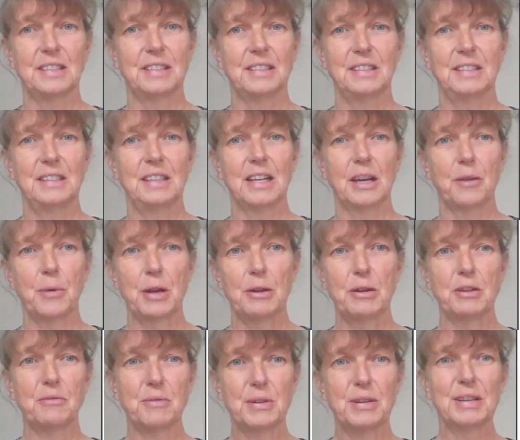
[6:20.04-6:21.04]

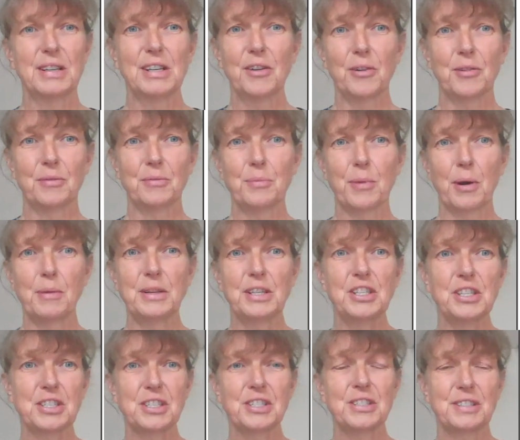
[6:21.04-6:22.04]
where we're
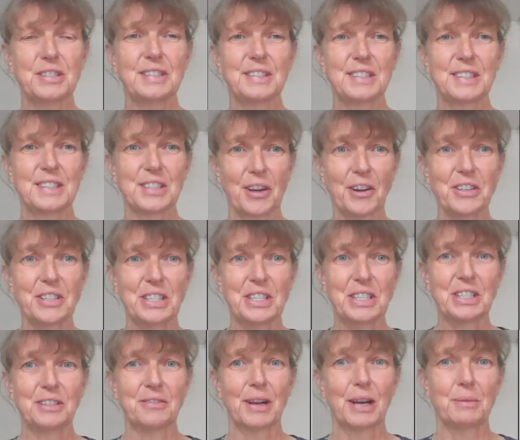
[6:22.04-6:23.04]
just starting
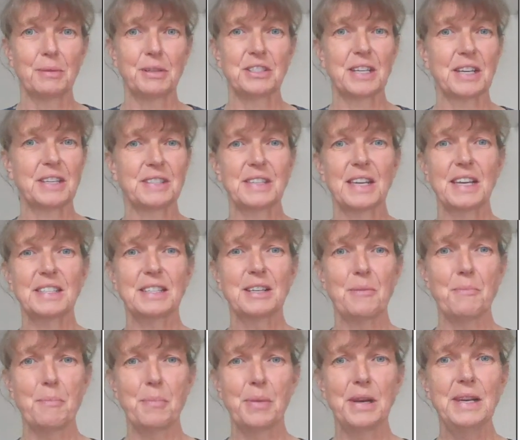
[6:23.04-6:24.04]
to develop a test. That's
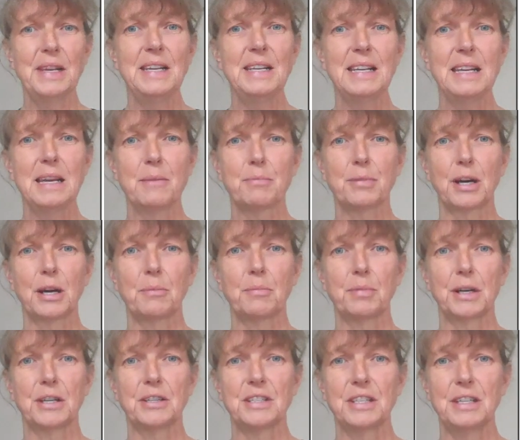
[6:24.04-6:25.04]
completely
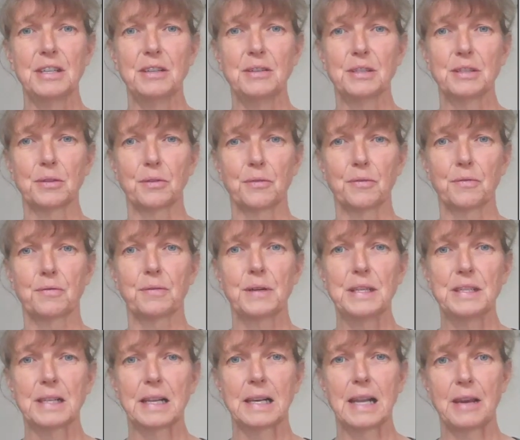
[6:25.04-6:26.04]
appropriate to use sort of
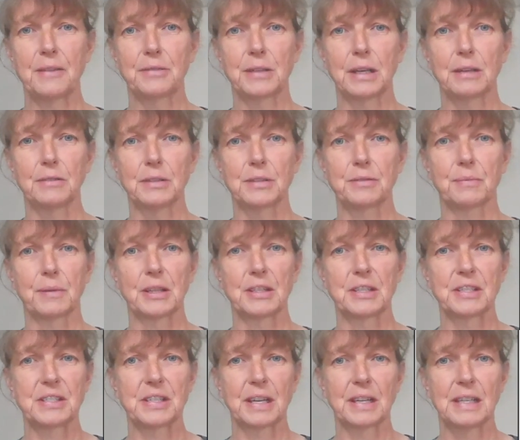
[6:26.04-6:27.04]
freezer leftovers from other
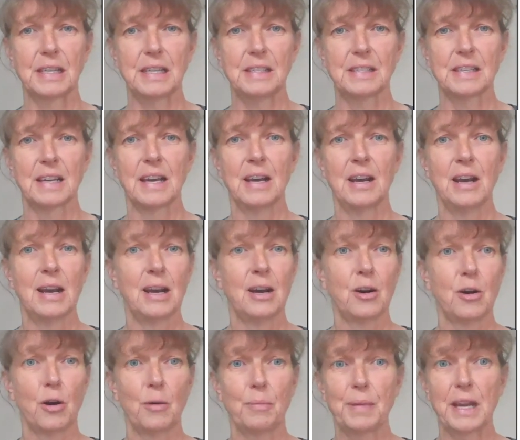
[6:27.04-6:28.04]
studies,
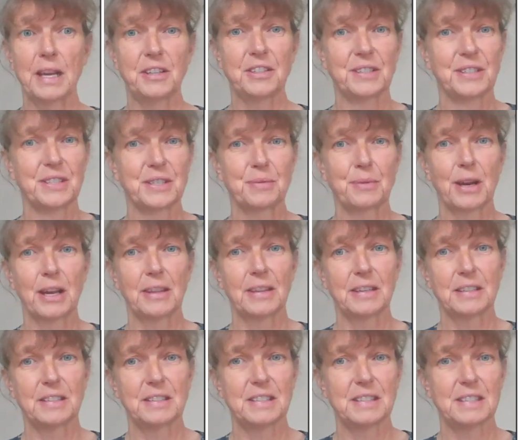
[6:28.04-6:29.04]
or patients where
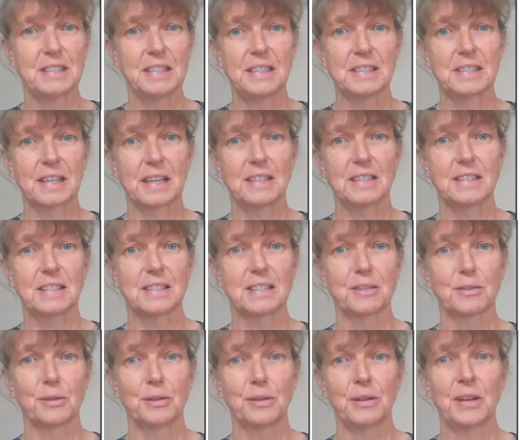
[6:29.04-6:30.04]
the disease status
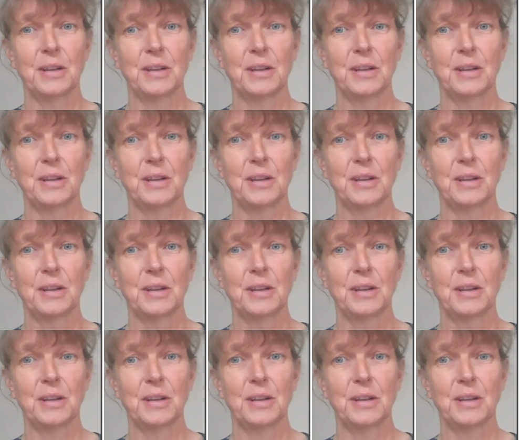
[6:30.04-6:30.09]
is